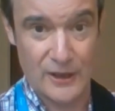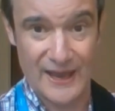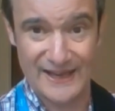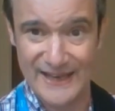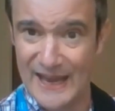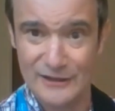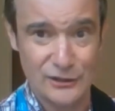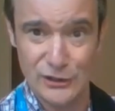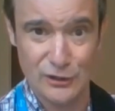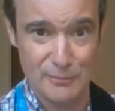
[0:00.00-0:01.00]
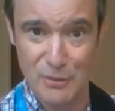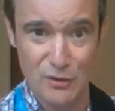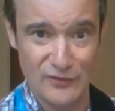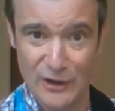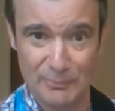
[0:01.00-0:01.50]
Again, you could
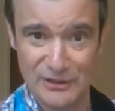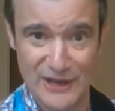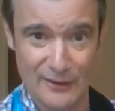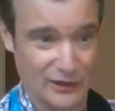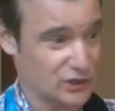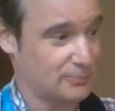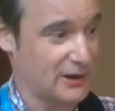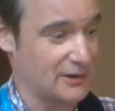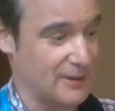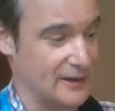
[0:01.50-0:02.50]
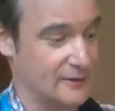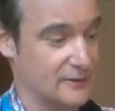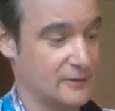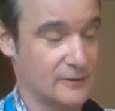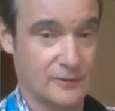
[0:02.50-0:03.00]
move it up and down, experiment.
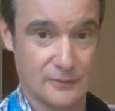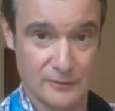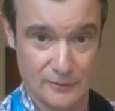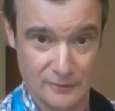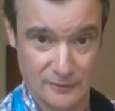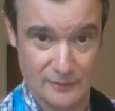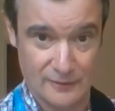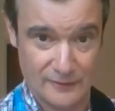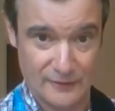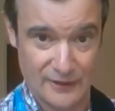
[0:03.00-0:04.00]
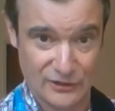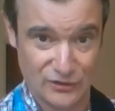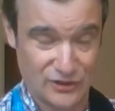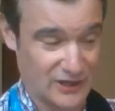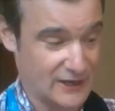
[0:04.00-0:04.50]
That's D.